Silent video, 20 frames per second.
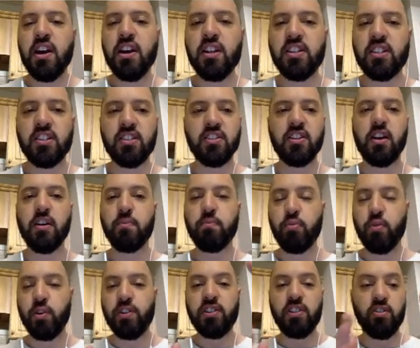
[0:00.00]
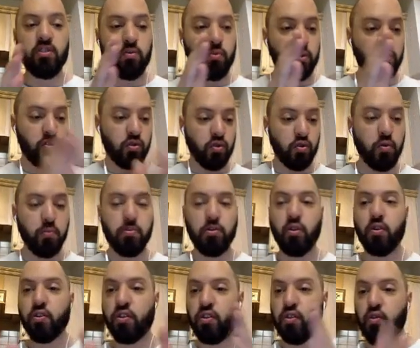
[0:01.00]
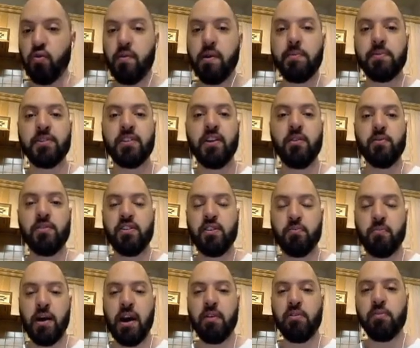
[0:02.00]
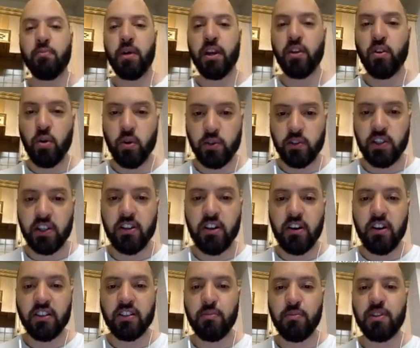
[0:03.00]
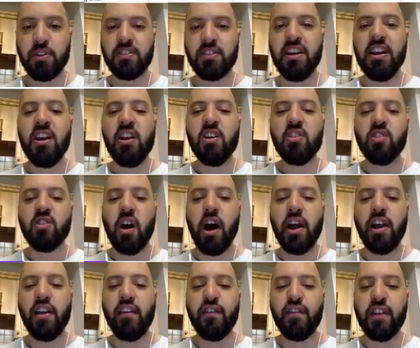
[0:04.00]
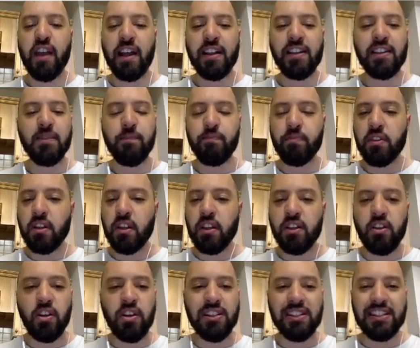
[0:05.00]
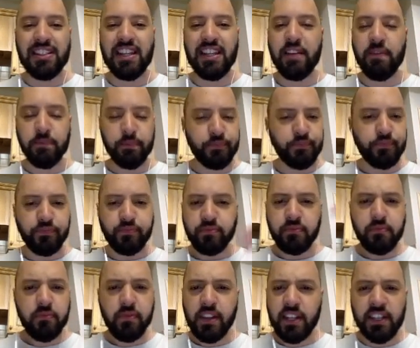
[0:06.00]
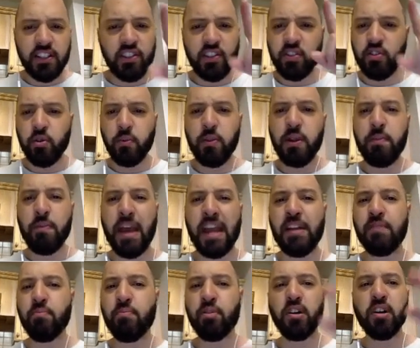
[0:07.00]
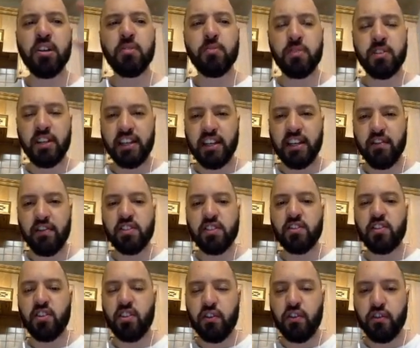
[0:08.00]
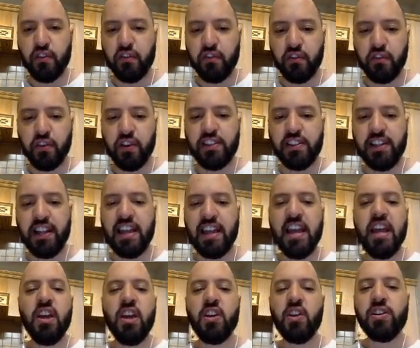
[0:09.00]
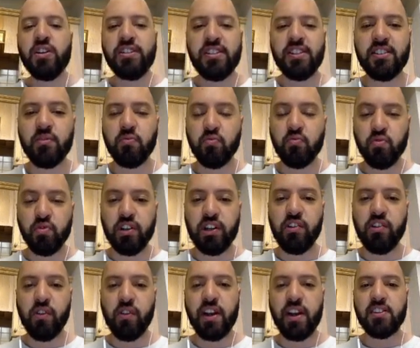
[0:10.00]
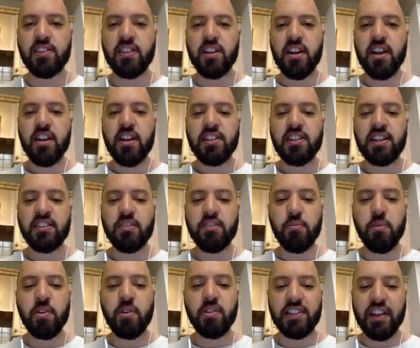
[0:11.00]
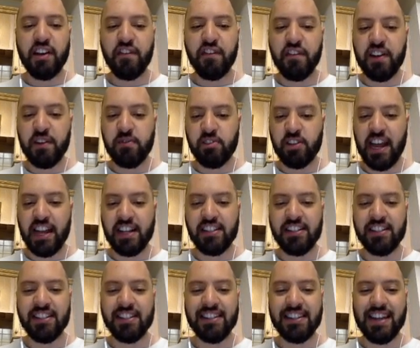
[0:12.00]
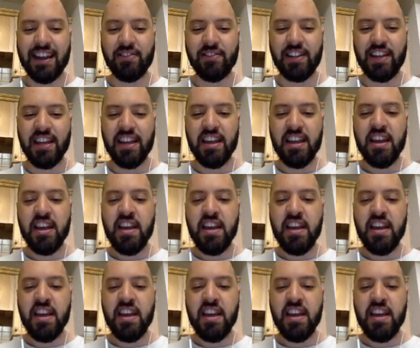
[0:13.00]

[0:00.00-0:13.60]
to start pointing towards your blog, your website, which is powered by Content Artemis. So I, if and you can see this is normally a paid product, but I give it to you for free today. You can see some really great testimonials. Now, Philip Johansson down here.